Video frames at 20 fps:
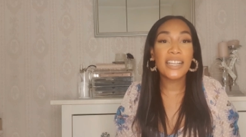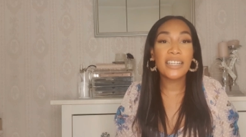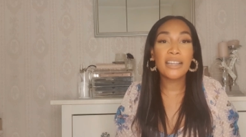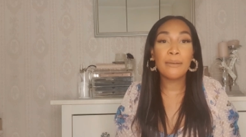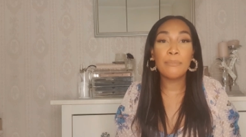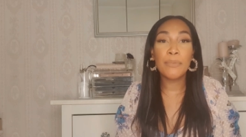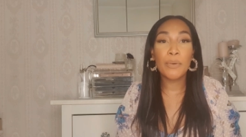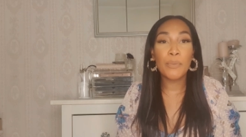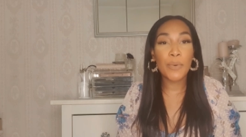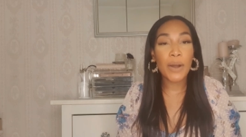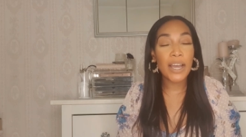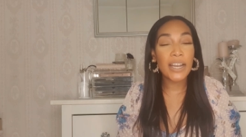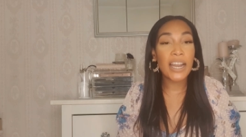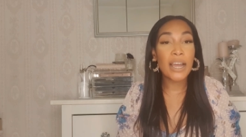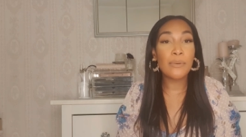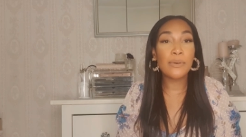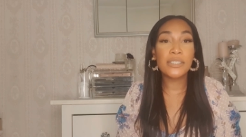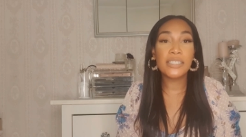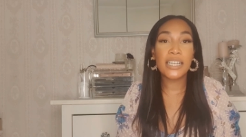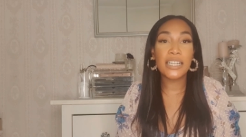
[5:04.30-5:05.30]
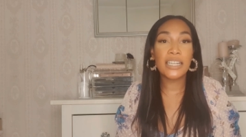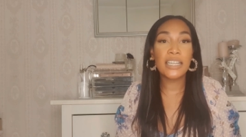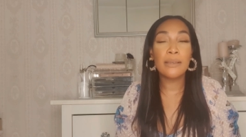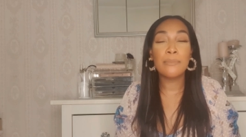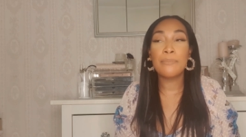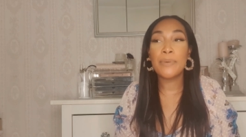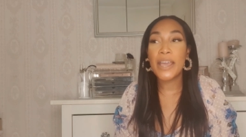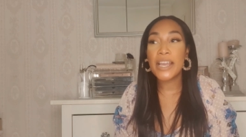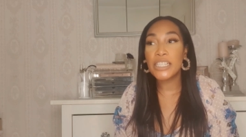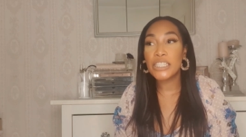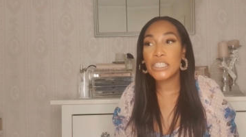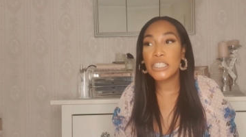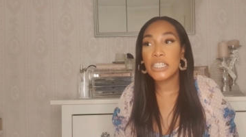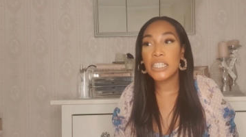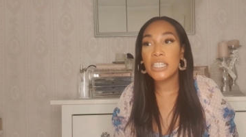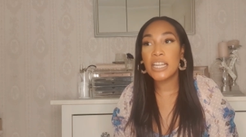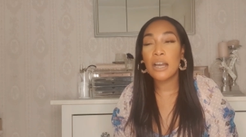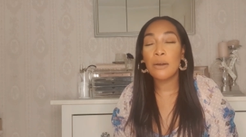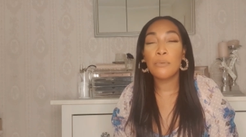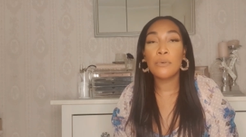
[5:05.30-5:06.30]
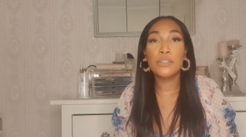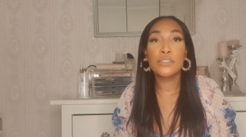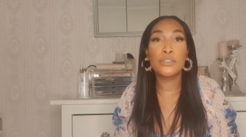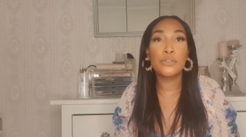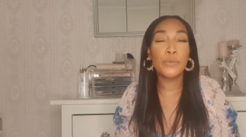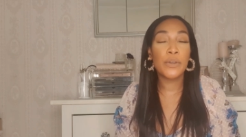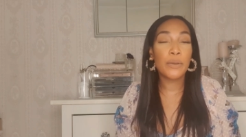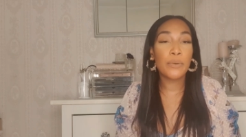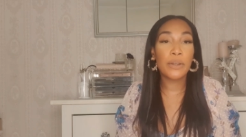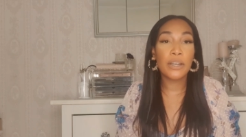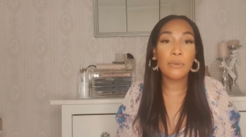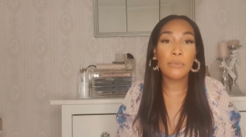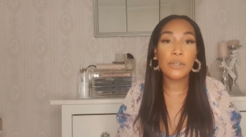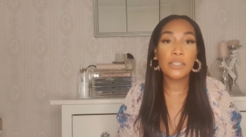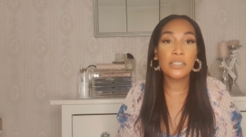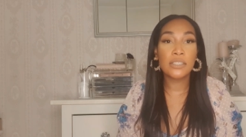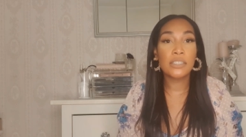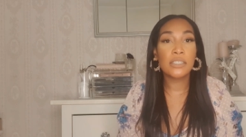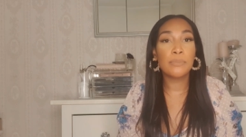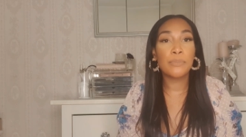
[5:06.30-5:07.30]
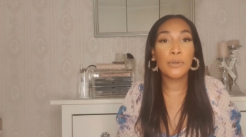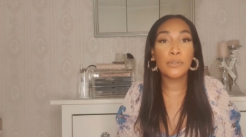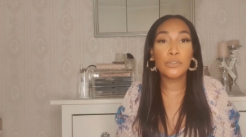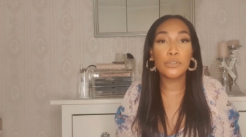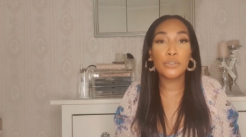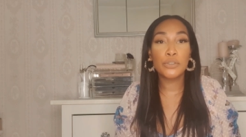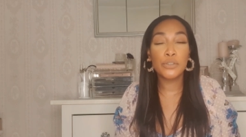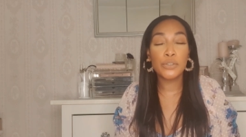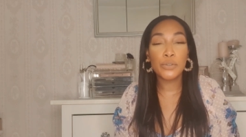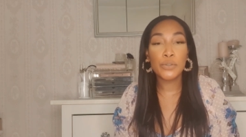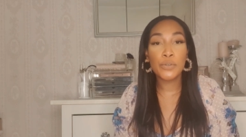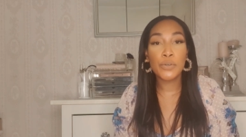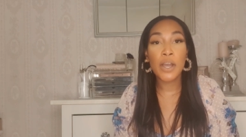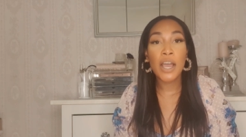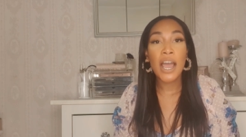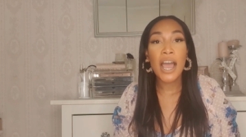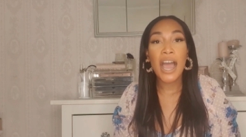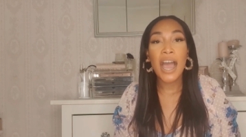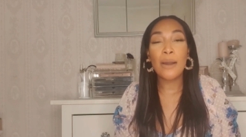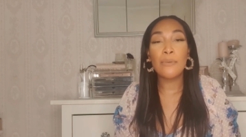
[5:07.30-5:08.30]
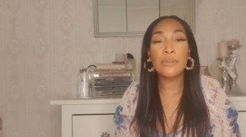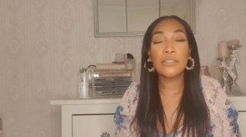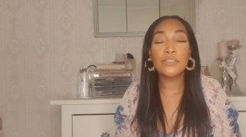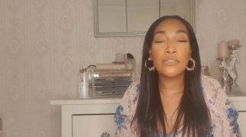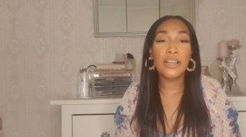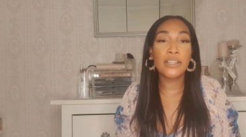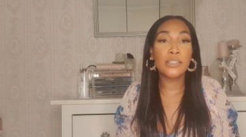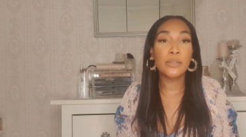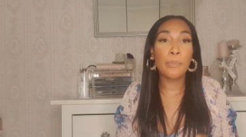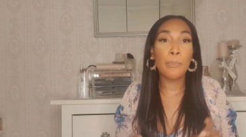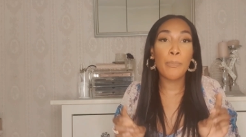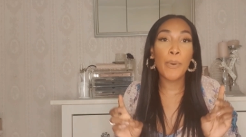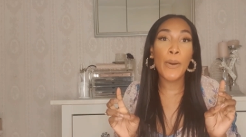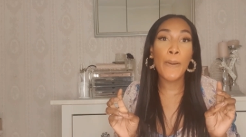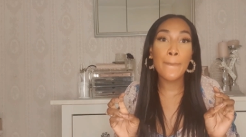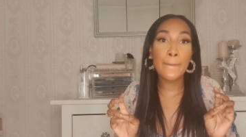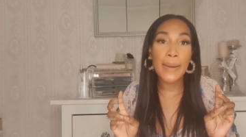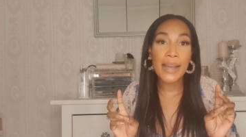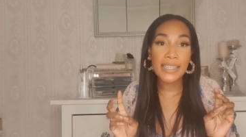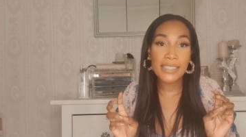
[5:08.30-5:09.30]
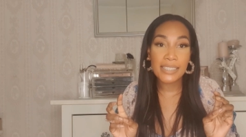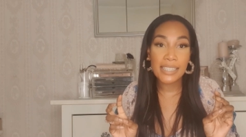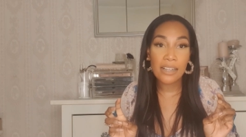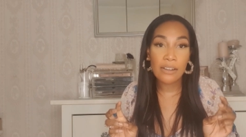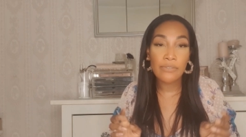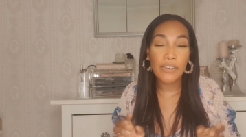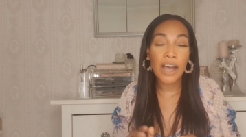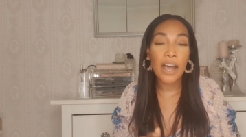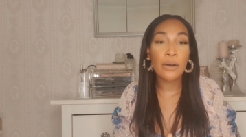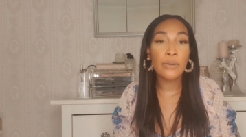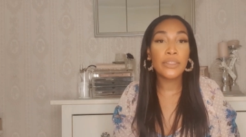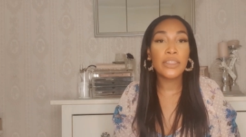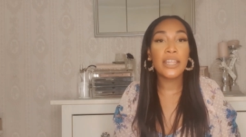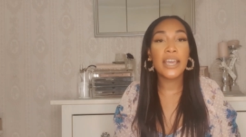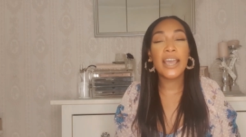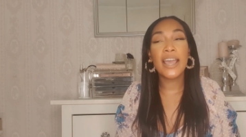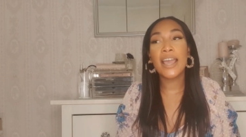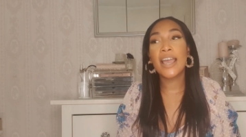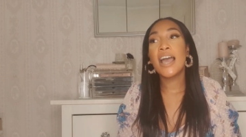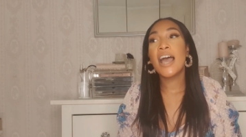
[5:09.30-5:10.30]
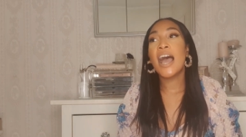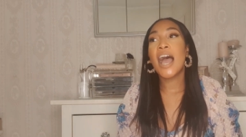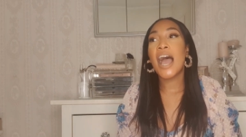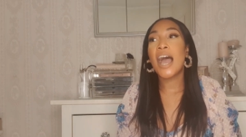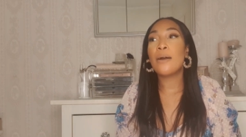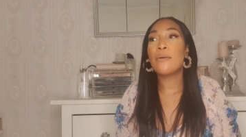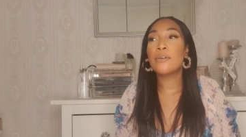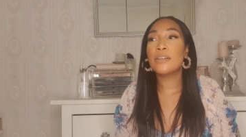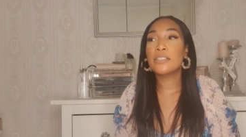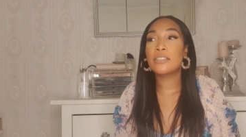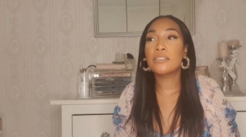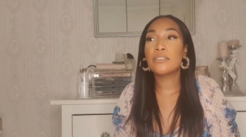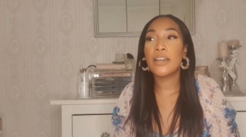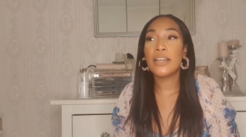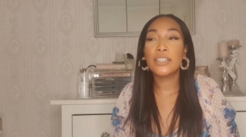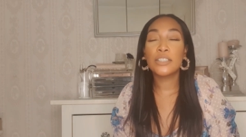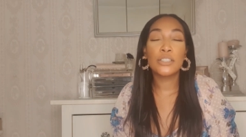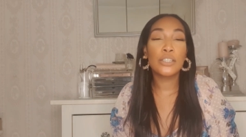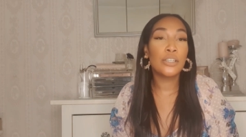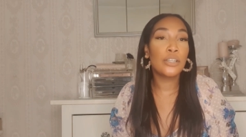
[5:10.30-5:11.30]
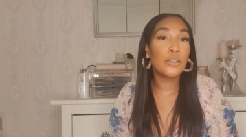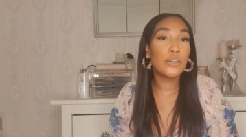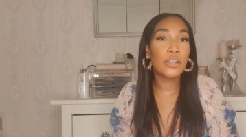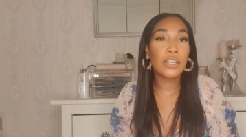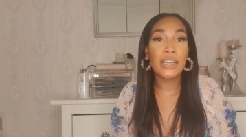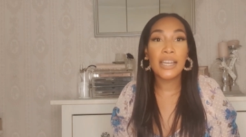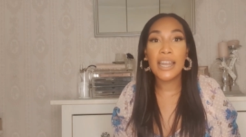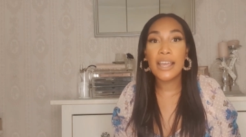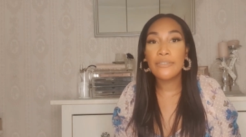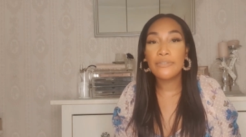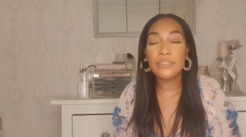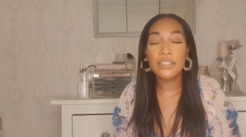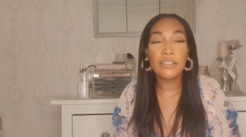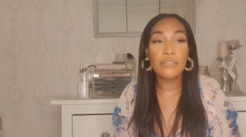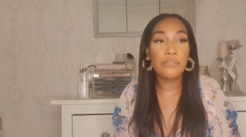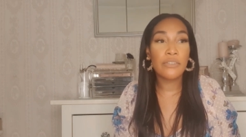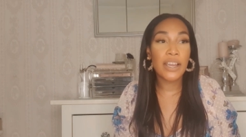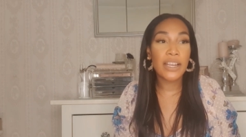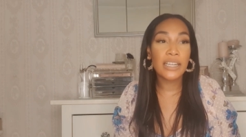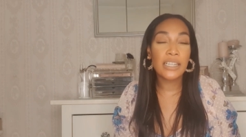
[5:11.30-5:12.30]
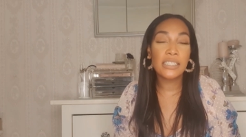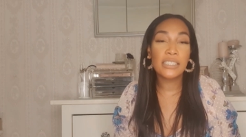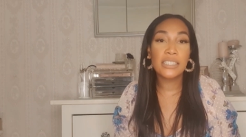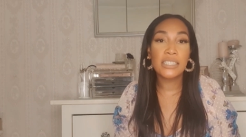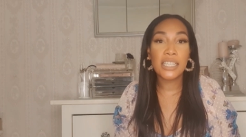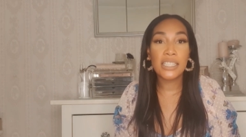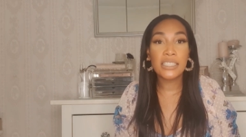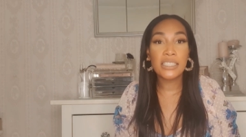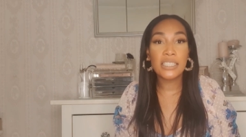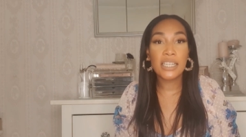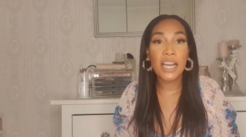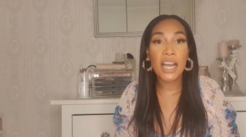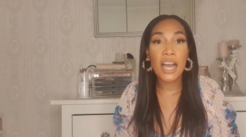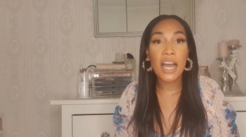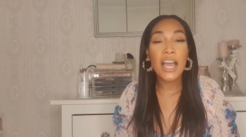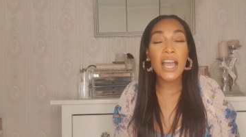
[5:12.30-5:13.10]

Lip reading: number one, I was getting impatient. I was doing what I wasn't supposed to do. I was trying to put myself out there. I was trying to look left and right and center